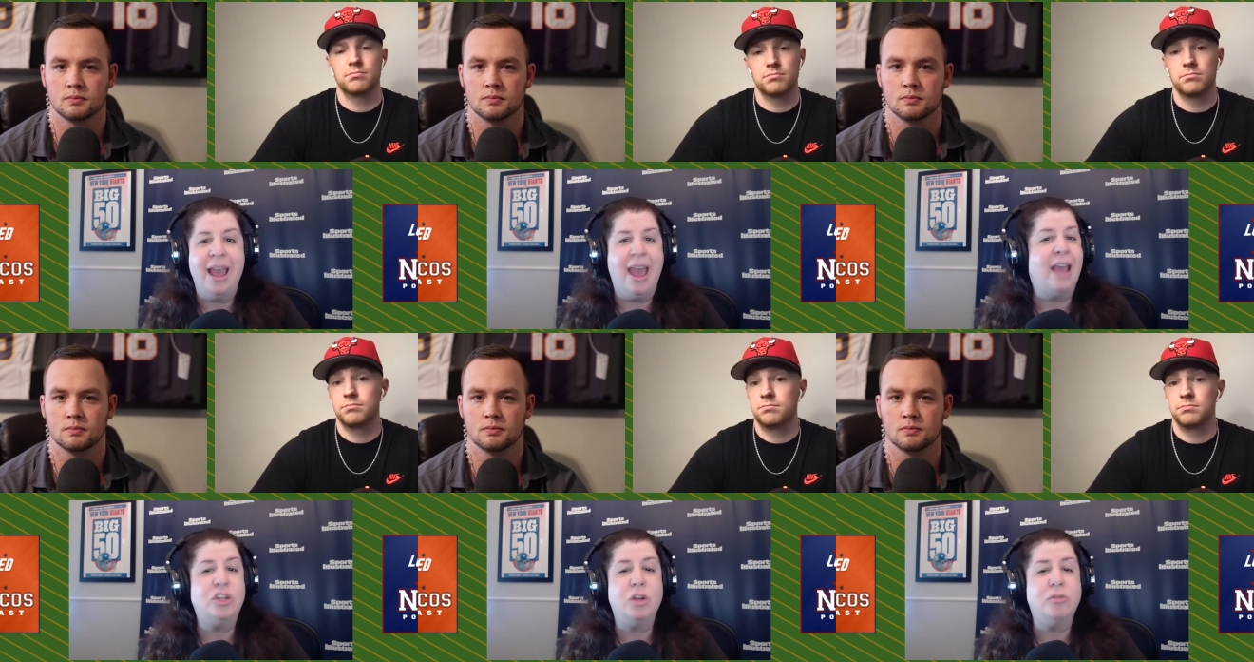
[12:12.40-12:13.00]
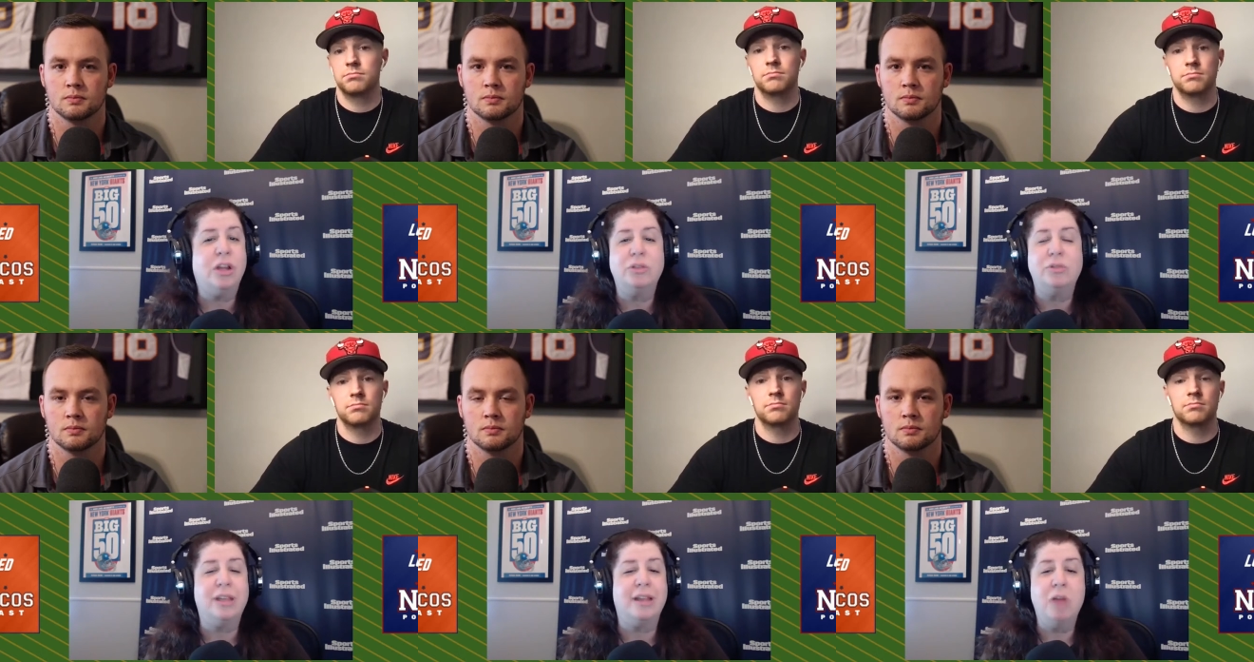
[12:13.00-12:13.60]
Speaker 1: And Joe Judge
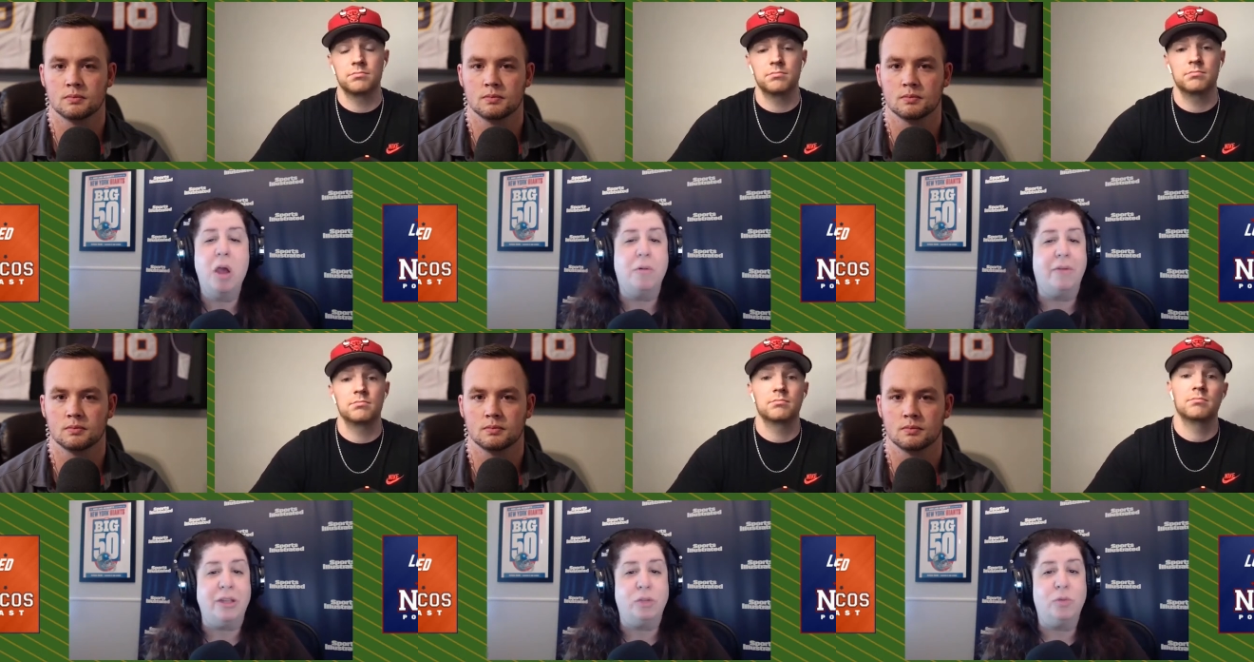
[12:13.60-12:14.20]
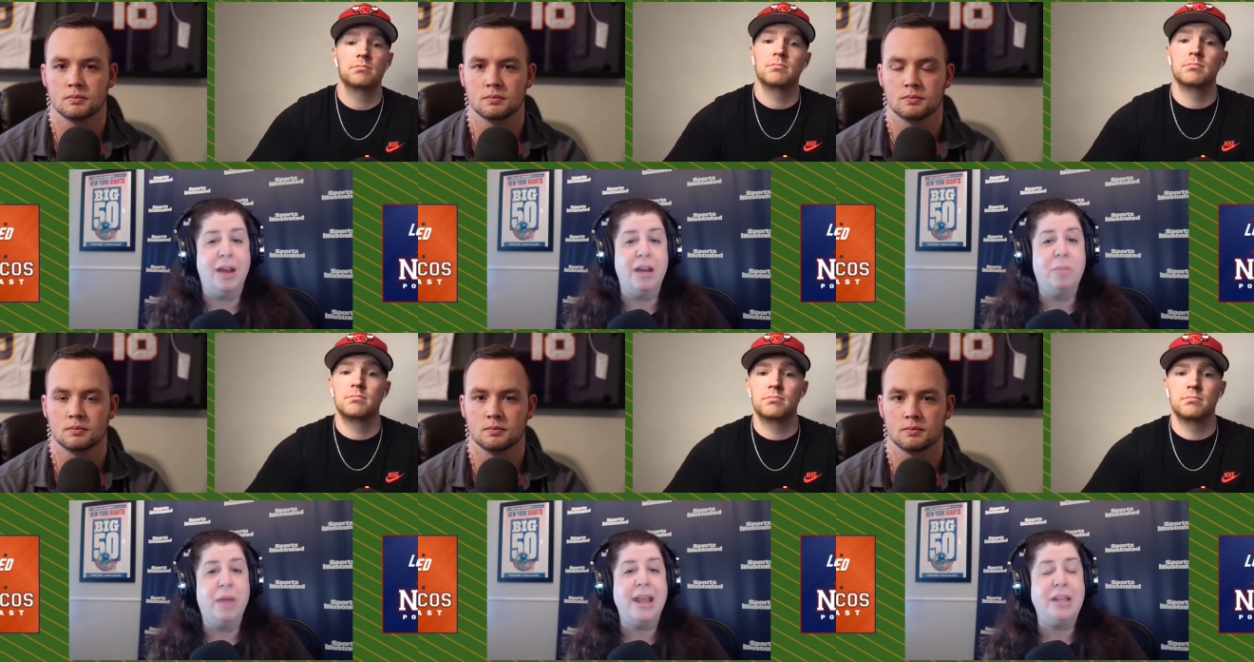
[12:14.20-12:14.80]
was like, no, if he's ready to
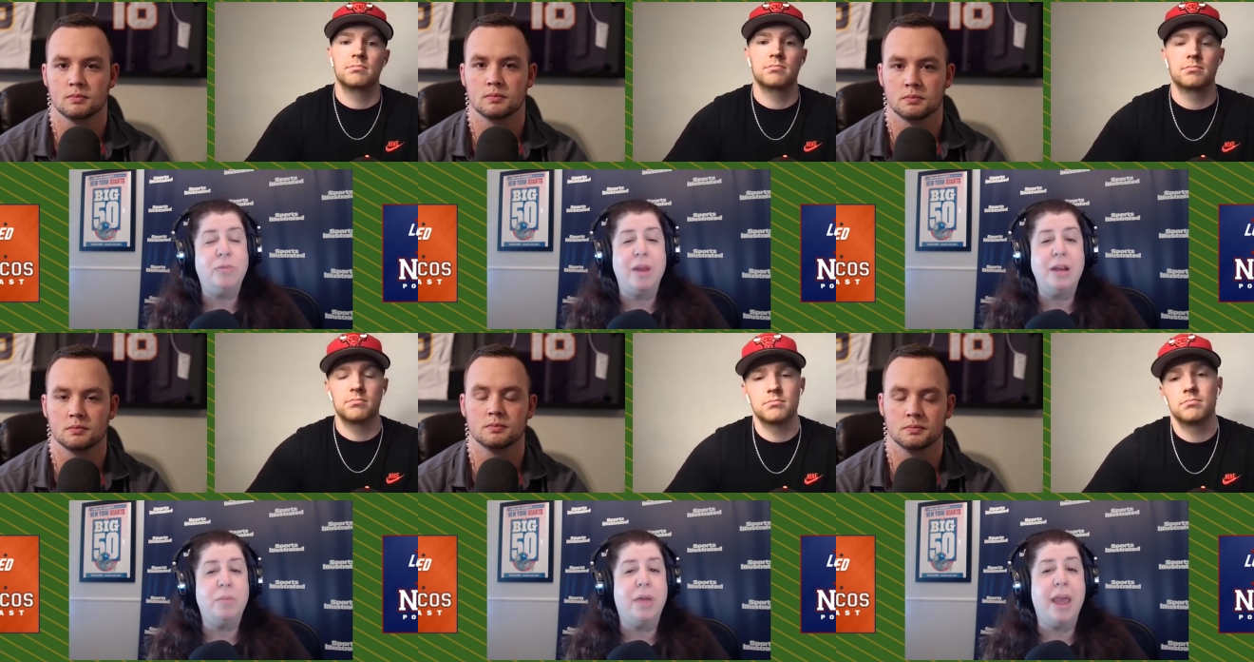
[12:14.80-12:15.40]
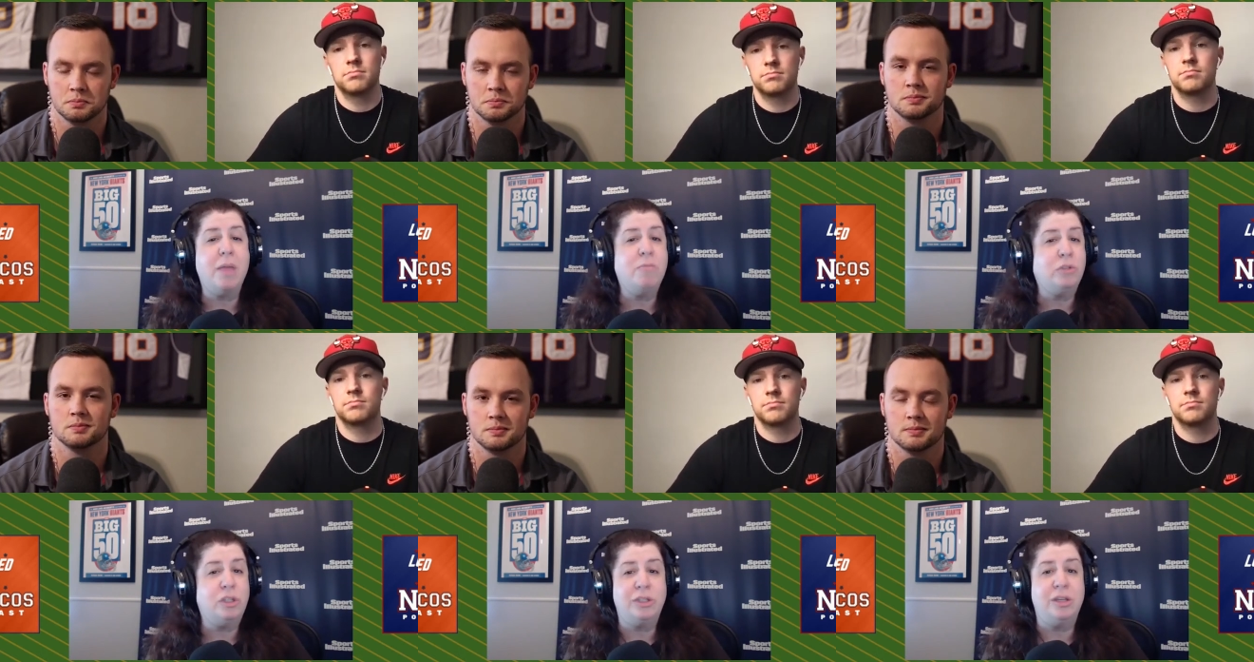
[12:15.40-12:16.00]
play, he's ready to play. And we'll
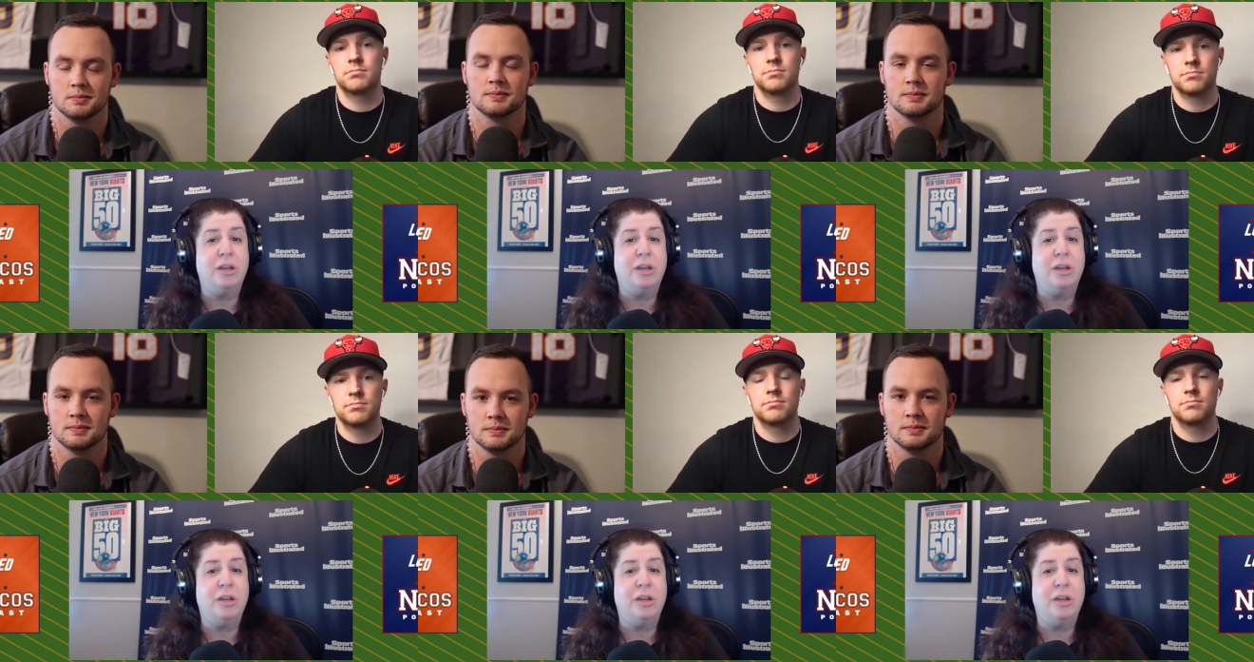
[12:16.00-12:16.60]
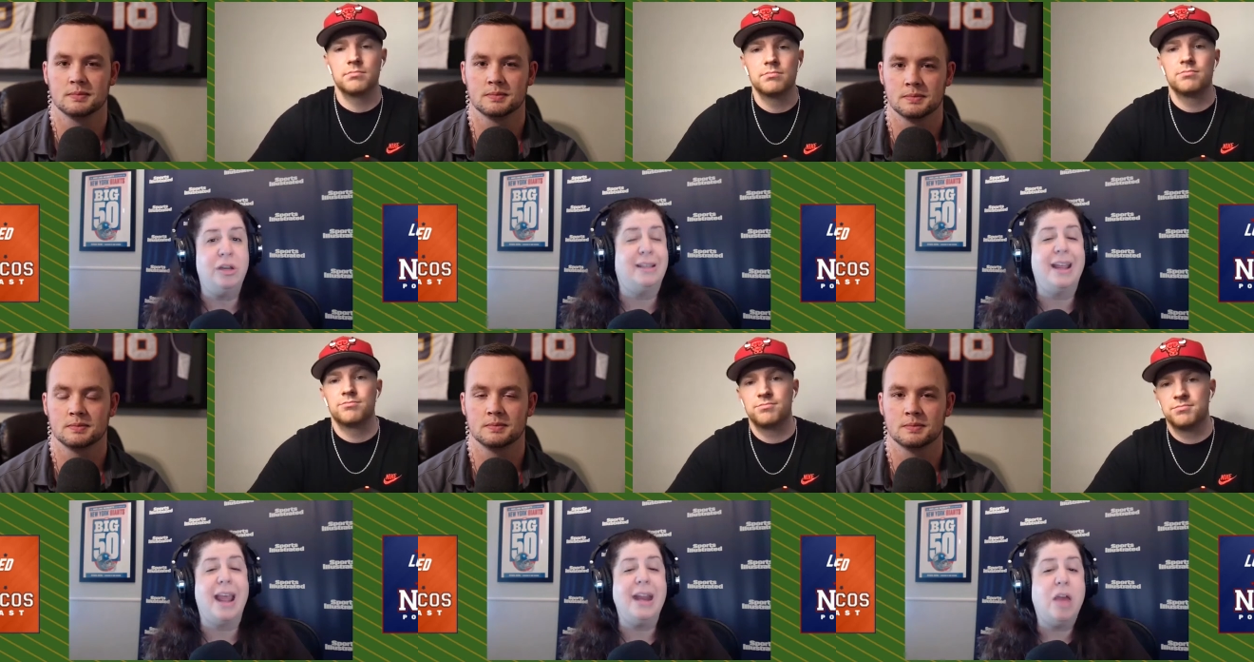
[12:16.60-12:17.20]
just, you know, it's
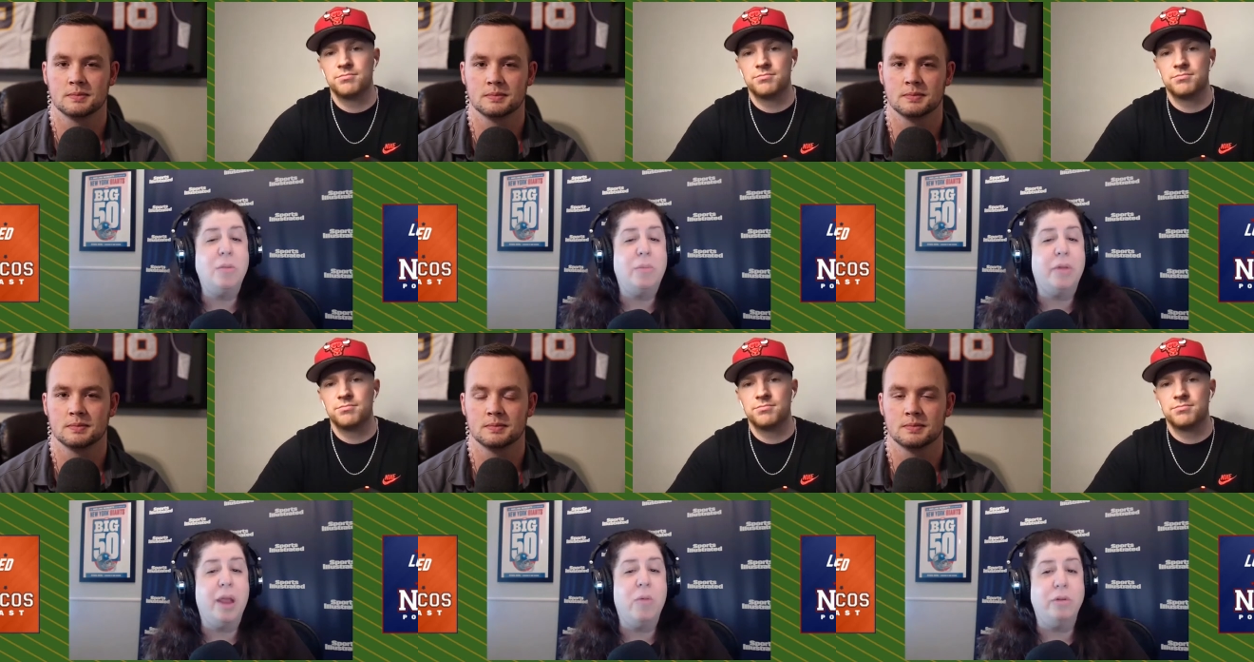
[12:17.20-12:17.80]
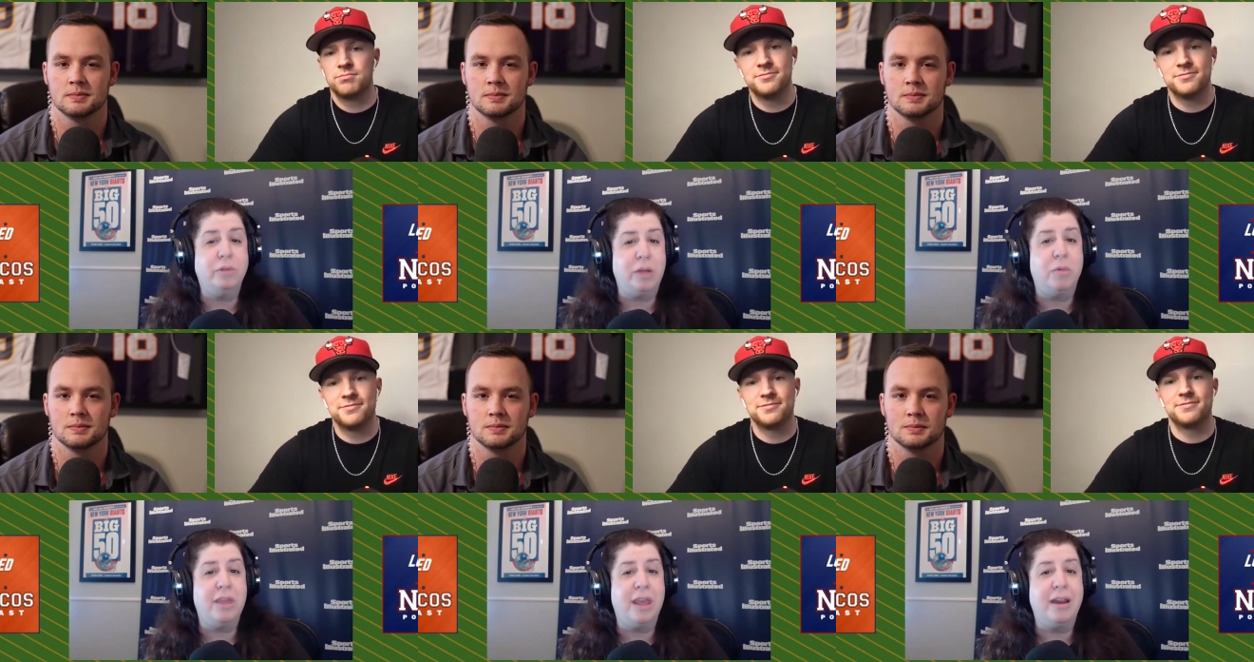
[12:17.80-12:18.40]
like any other player. We'll deal
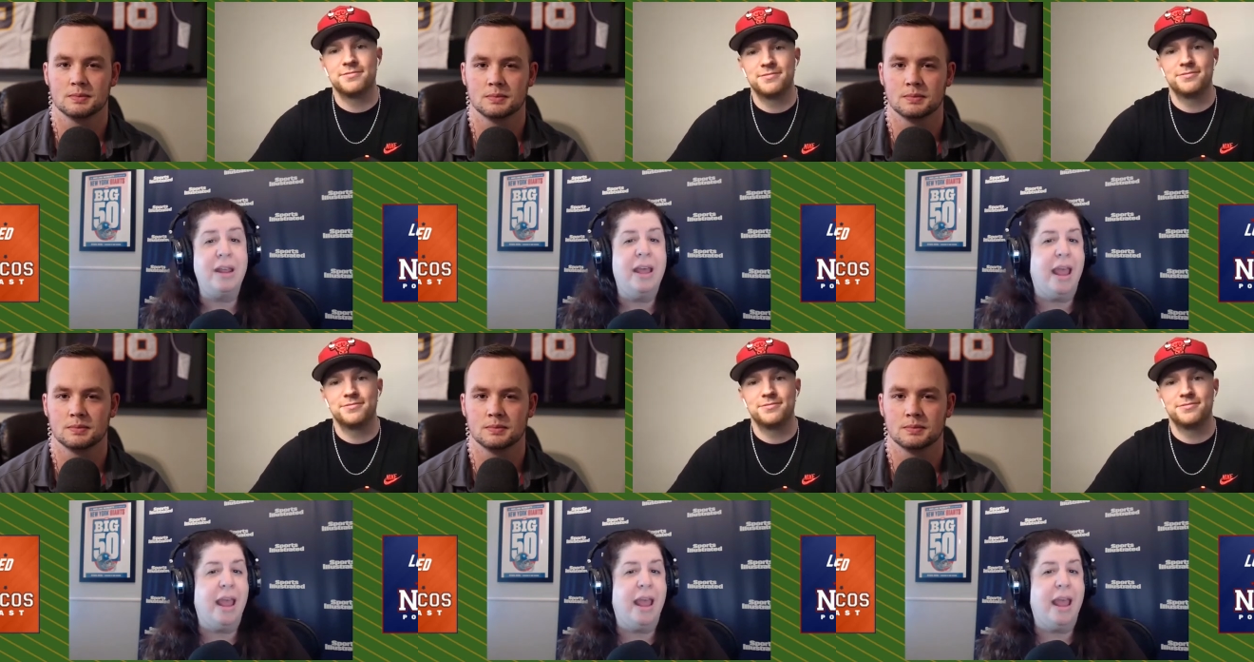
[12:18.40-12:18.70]
with it.